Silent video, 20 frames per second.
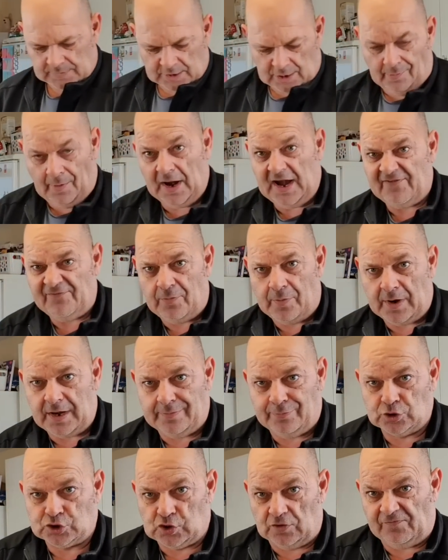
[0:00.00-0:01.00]
Come on,
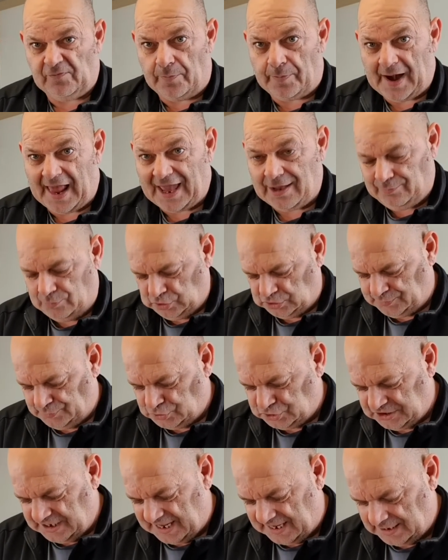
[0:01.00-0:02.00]
everybody must love a Ploughman's,
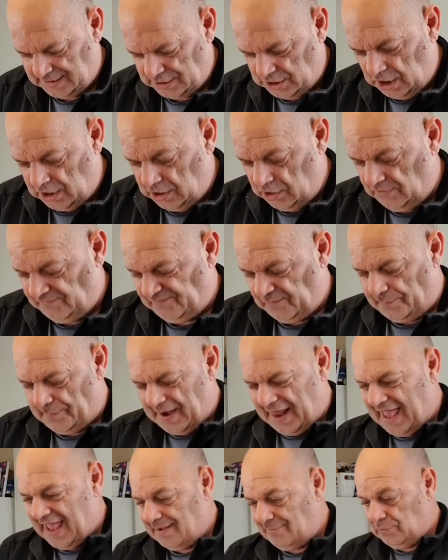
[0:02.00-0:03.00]
mustn't you? You've got to love a
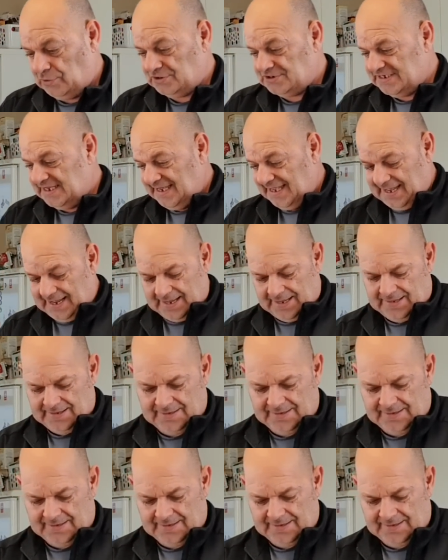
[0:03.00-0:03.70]
Ploughman's, haven't you?